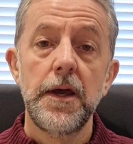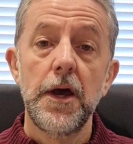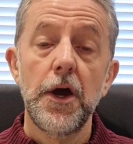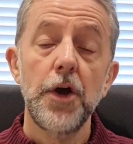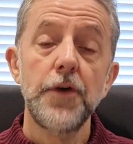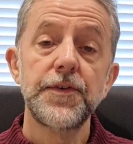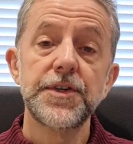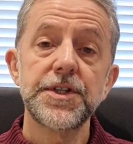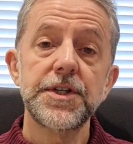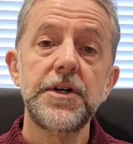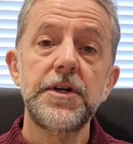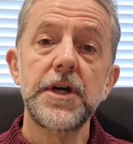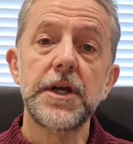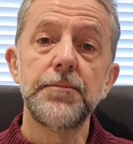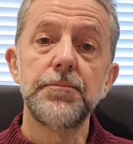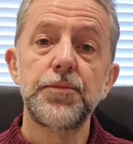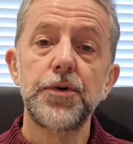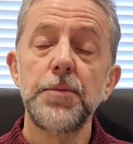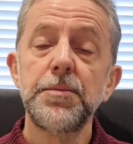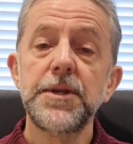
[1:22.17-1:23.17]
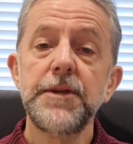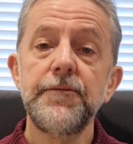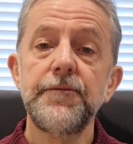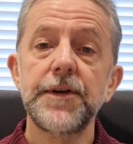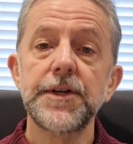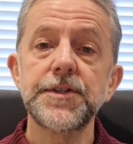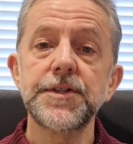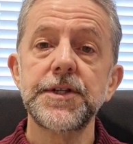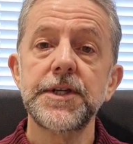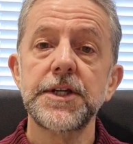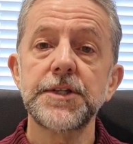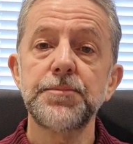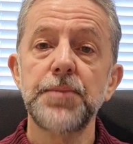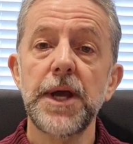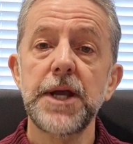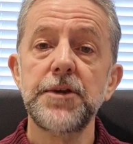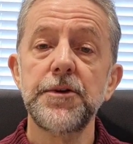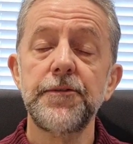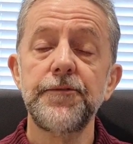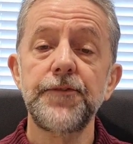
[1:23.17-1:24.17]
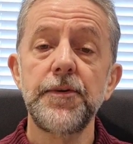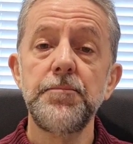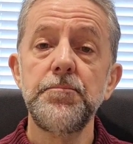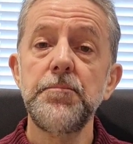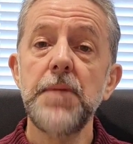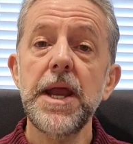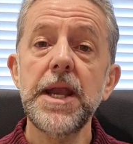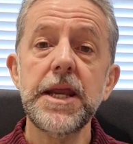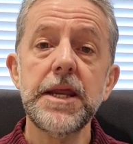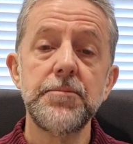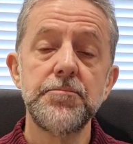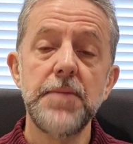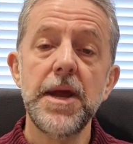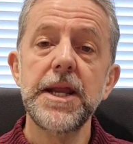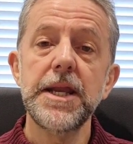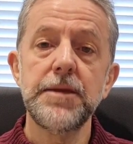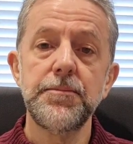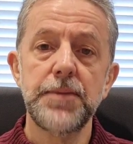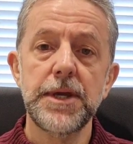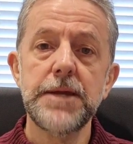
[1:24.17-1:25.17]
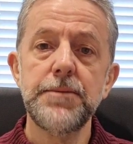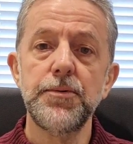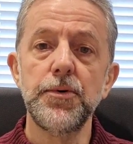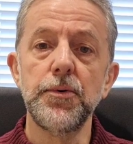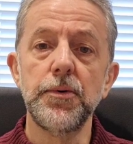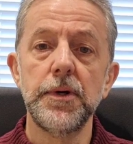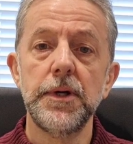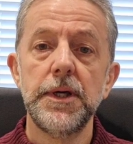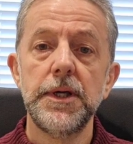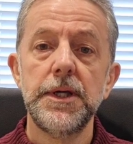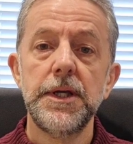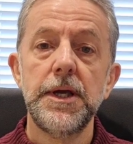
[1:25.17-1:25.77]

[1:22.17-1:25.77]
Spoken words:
Over time, property investing has paid off for many people,